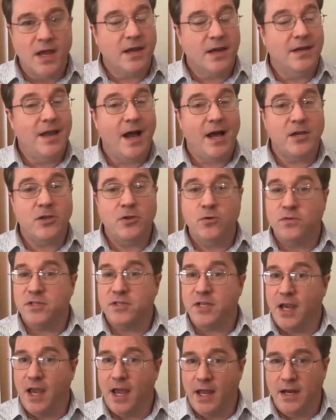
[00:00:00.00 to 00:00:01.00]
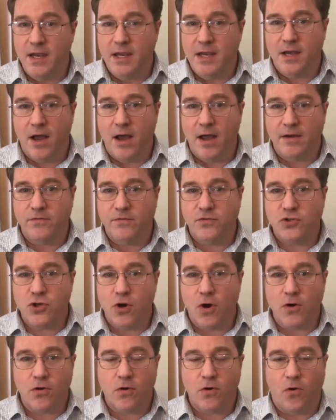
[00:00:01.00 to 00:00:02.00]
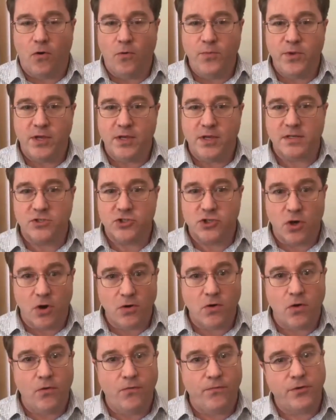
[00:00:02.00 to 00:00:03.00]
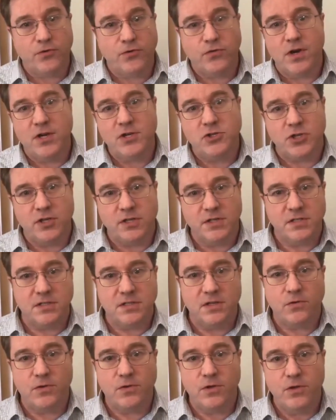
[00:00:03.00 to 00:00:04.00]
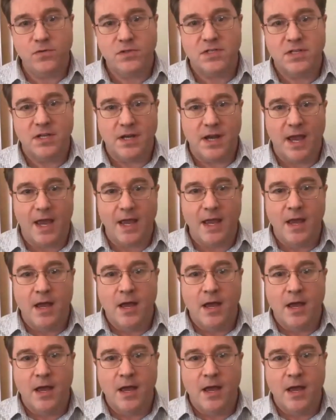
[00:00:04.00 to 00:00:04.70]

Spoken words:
not using any kind of charcoal, because charcoal filtration is still used today.